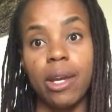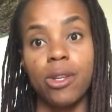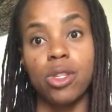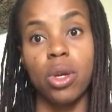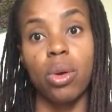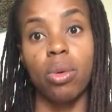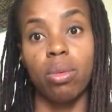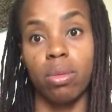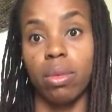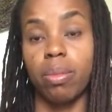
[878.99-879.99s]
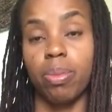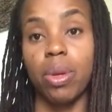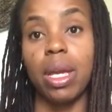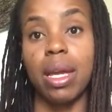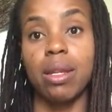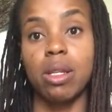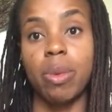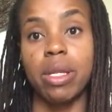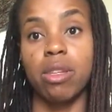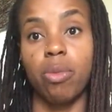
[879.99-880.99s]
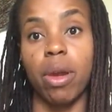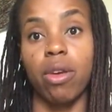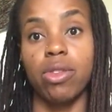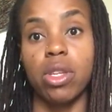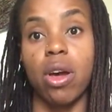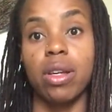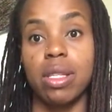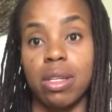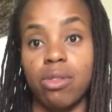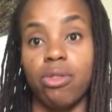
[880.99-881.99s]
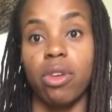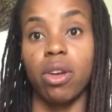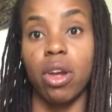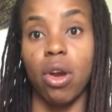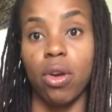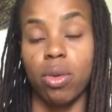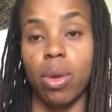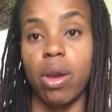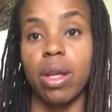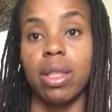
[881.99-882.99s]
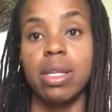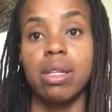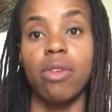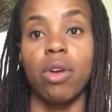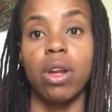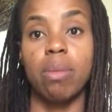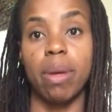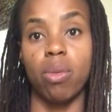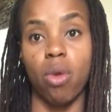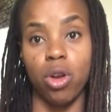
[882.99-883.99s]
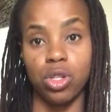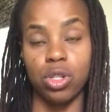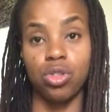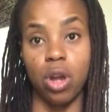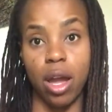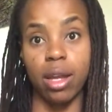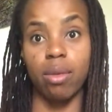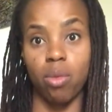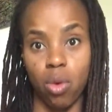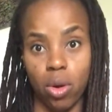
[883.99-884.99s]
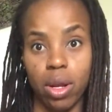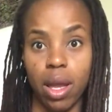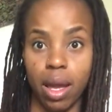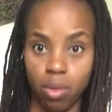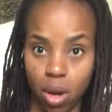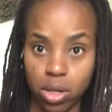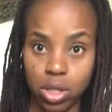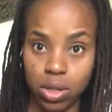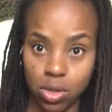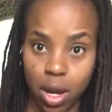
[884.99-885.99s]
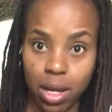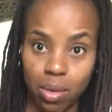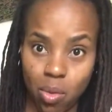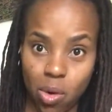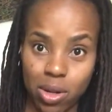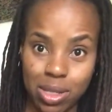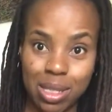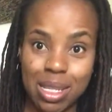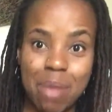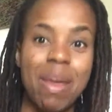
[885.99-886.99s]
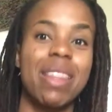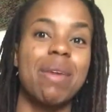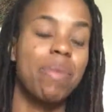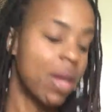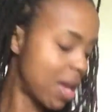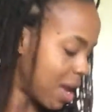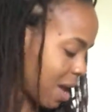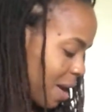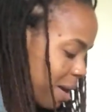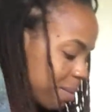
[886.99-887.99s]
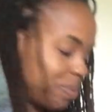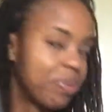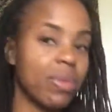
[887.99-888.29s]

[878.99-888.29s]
So pretty inexpensive pair of socks that is very hard wearing. These have already been washed and dried and worn and washed and dried and worn since I made them.